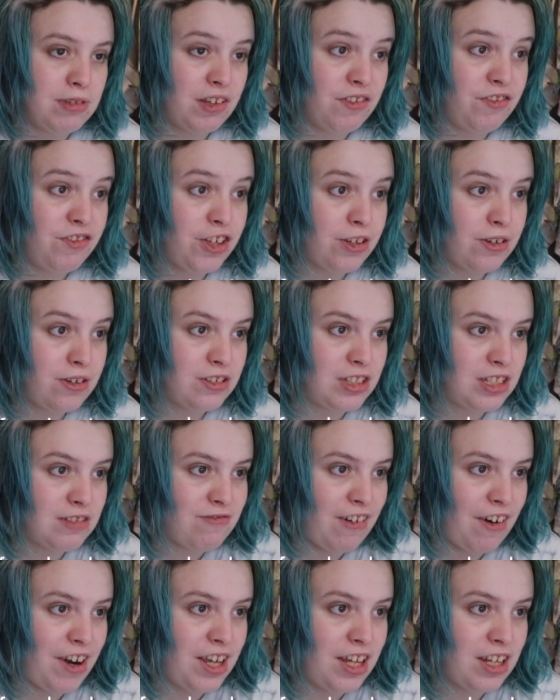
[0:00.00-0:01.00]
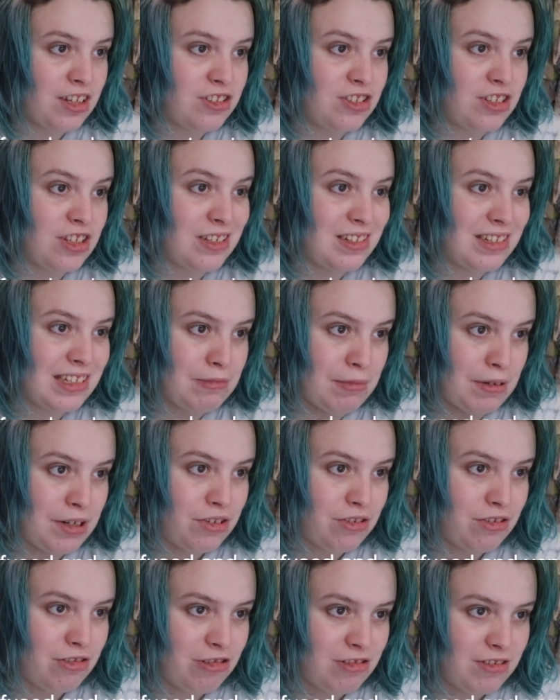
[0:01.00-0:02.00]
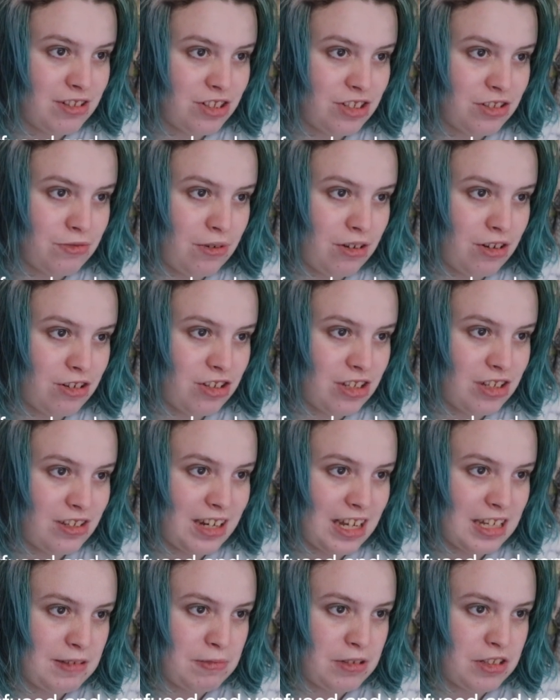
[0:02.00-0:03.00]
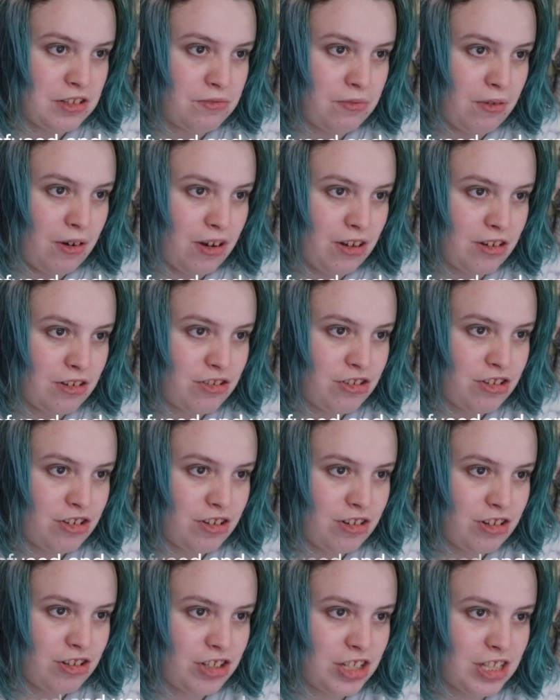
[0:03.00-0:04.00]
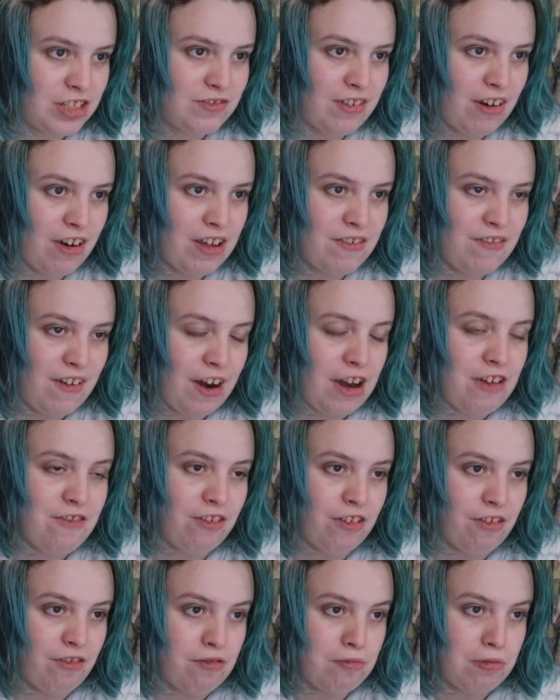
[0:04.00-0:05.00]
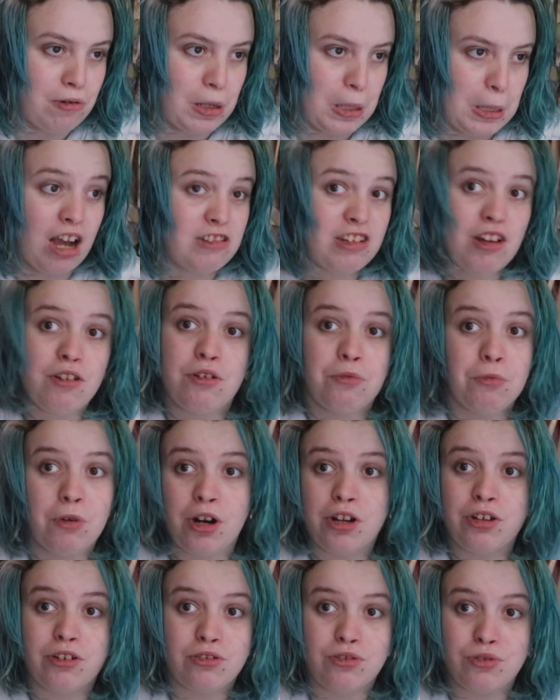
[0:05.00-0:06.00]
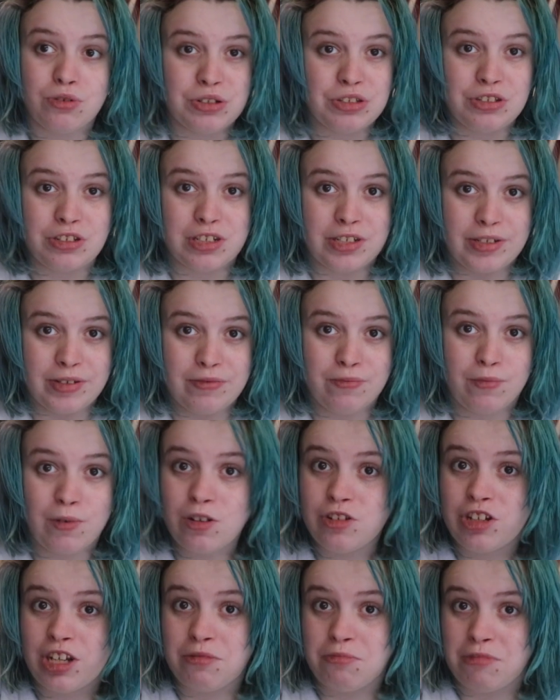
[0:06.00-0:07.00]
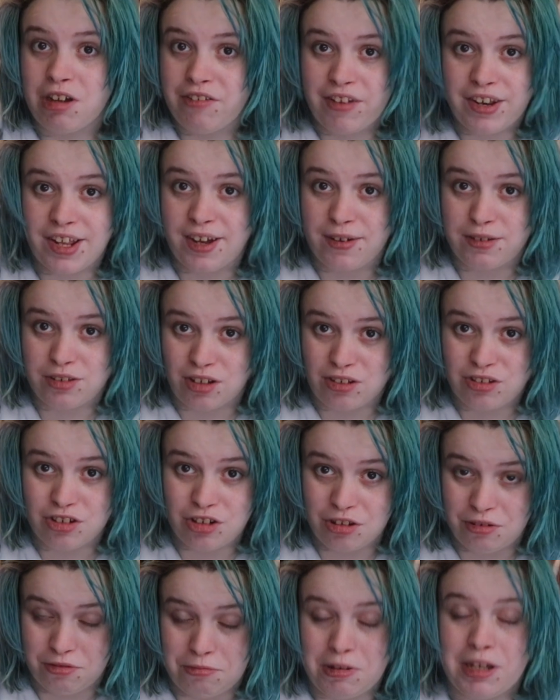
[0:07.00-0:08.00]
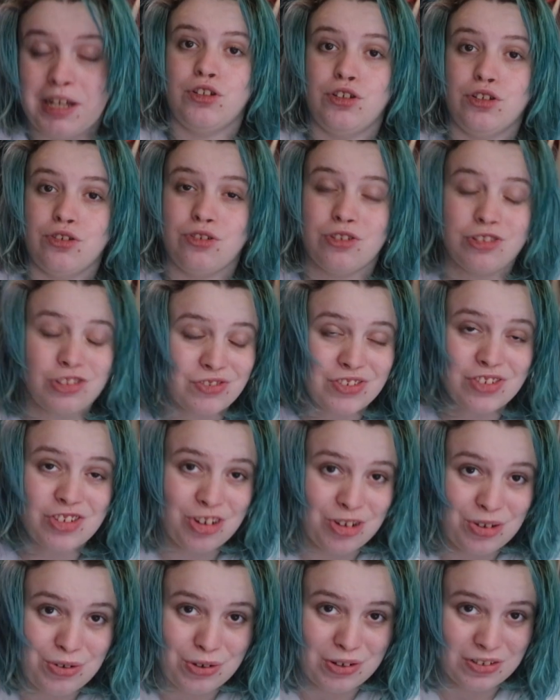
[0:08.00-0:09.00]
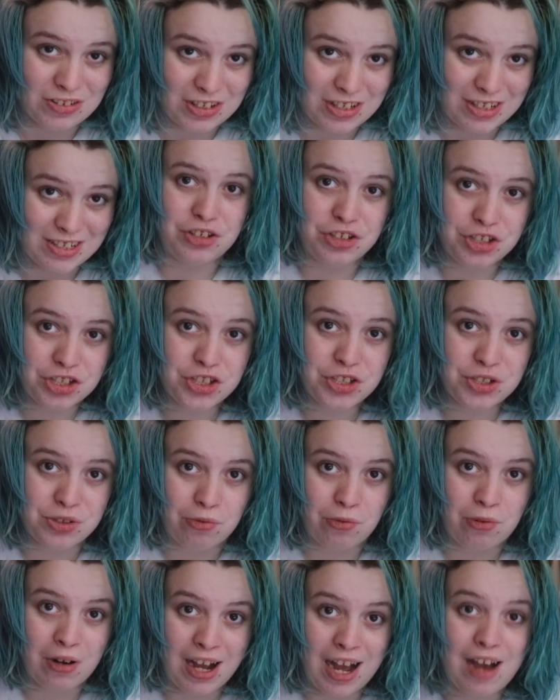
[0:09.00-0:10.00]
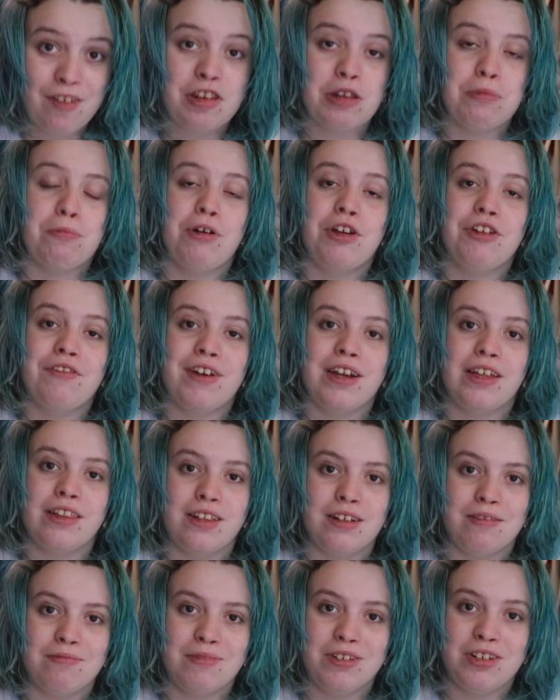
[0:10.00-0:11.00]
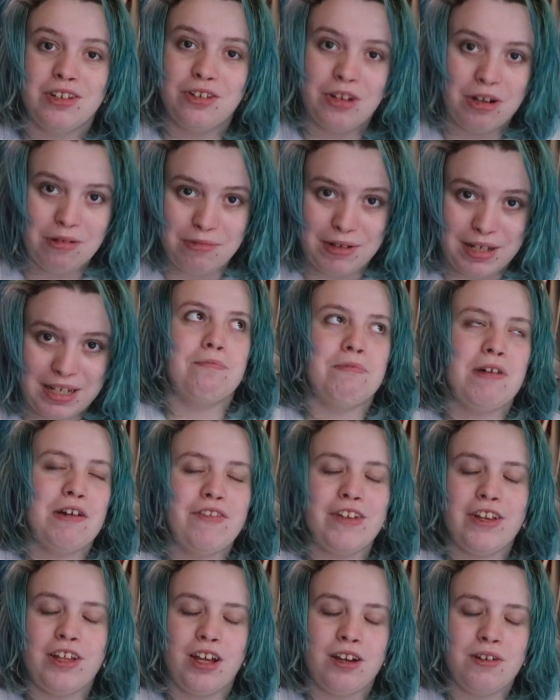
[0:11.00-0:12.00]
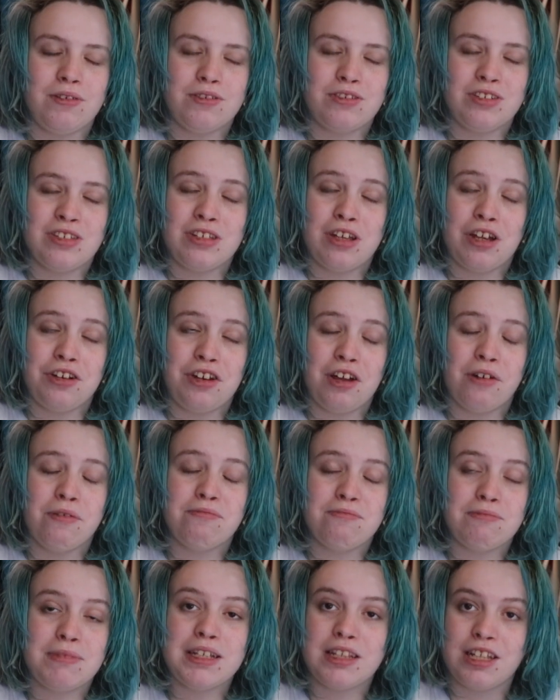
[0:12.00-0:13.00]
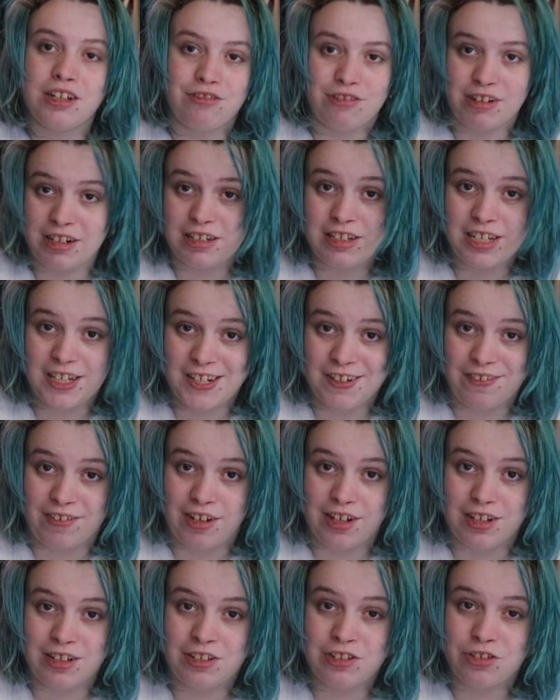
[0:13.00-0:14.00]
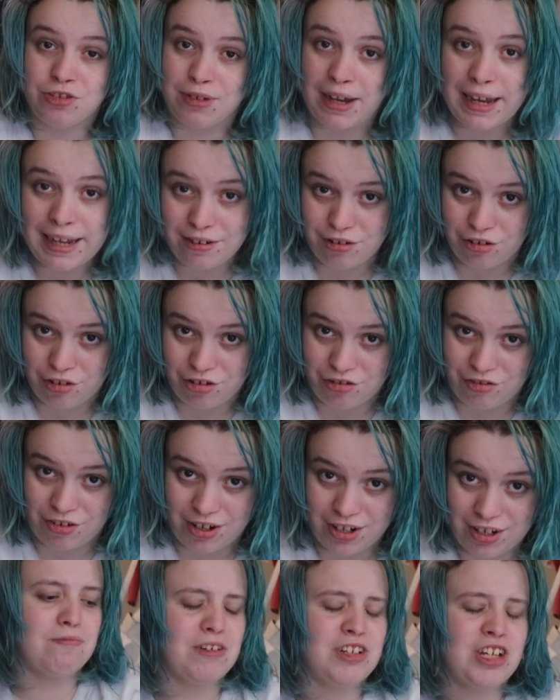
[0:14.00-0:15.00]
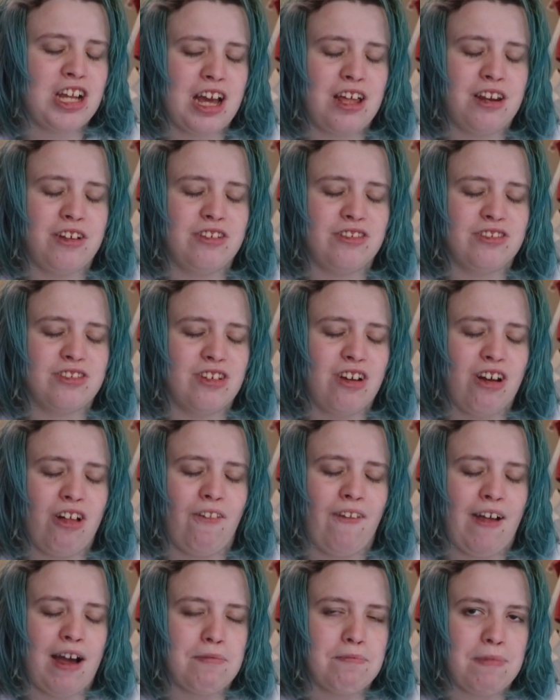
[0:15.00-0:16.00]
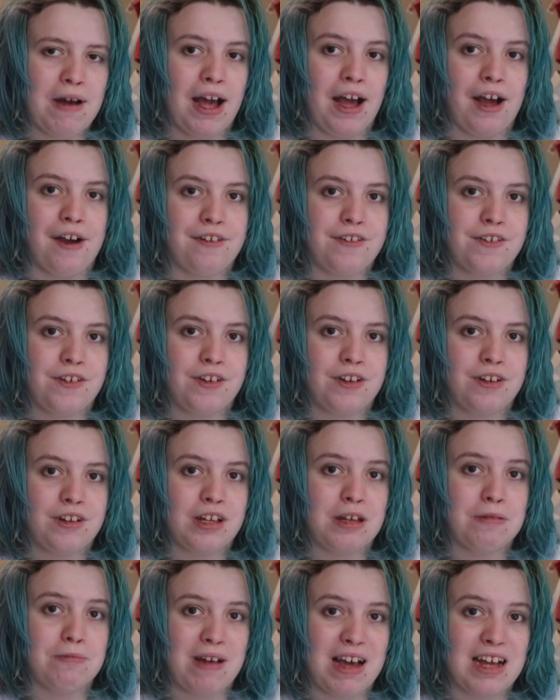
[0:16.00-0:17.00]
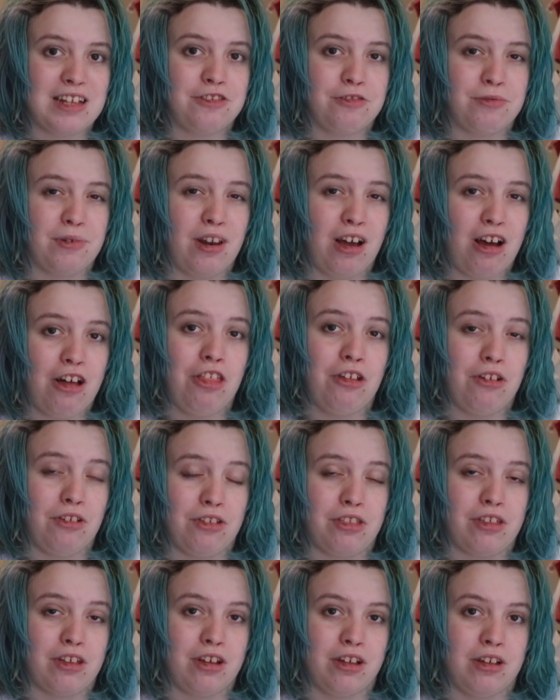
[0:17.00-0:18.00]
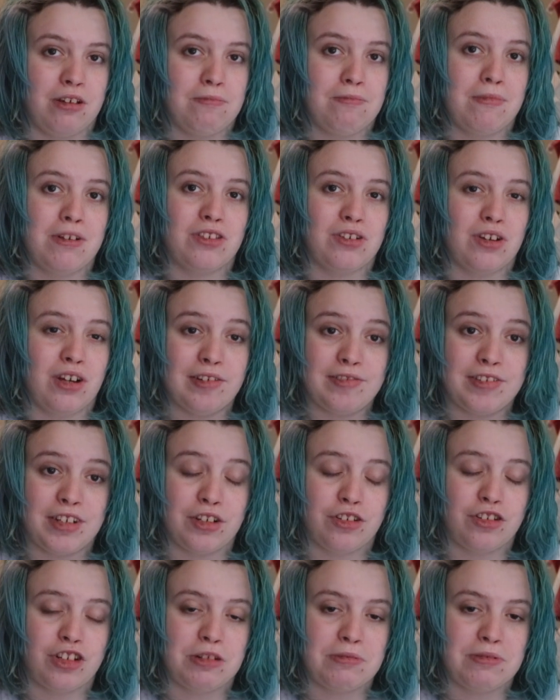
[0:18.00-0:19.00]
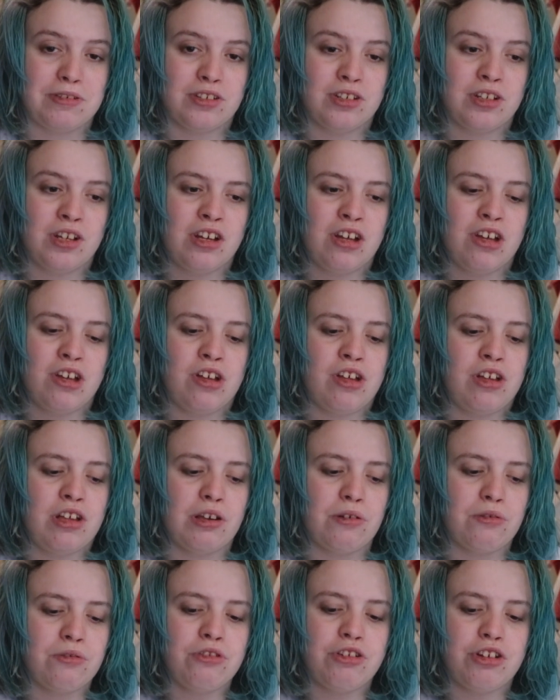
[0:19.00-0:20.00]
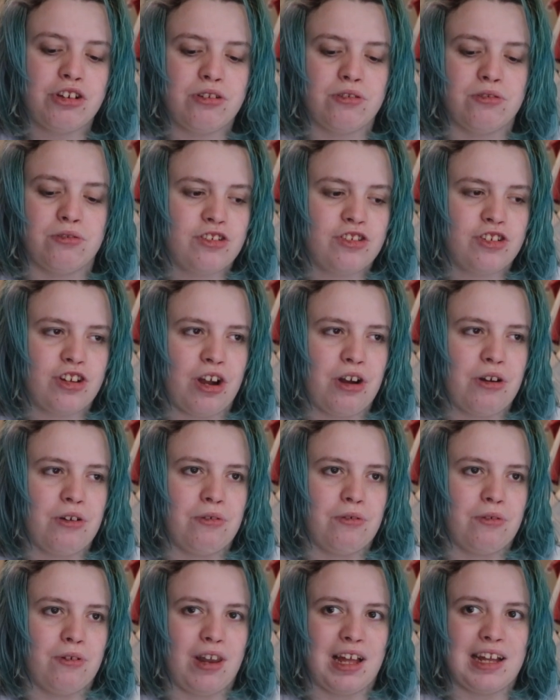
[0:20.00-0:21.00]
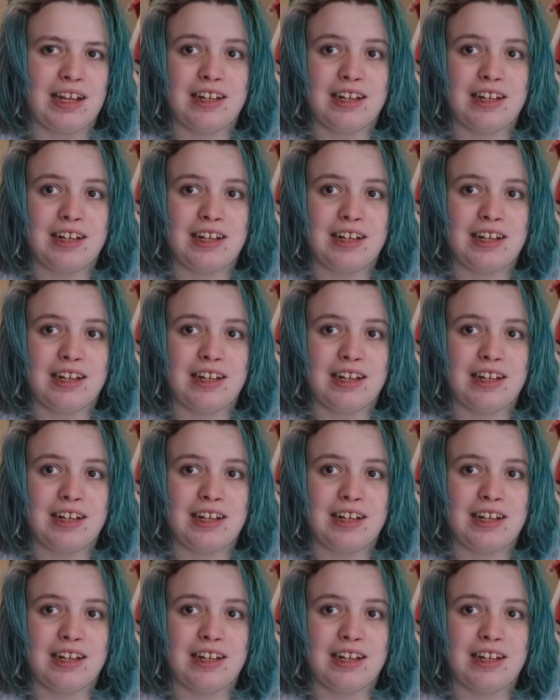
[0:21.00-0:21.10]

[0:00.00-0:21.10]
confused and very concerned. My daughter has just watched this and asked me to watch. She's very, very vulnerable. I don't know what your daughter watching my video has got to do with me. Your daughter is your daughter. You have to moderate them, not me. My videos don't meet the criteria to age restrict. My channel's not that bad compared to a lot of other mental health YouTubers who do show